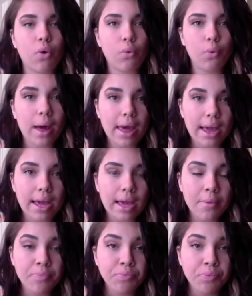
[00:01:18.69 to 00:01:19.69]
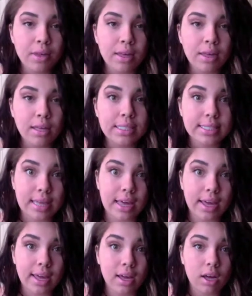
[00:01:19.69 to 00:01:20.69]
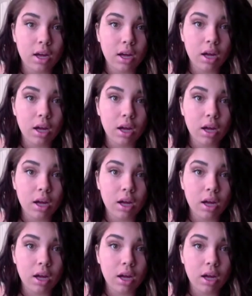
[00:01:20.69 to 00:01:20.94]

way saying,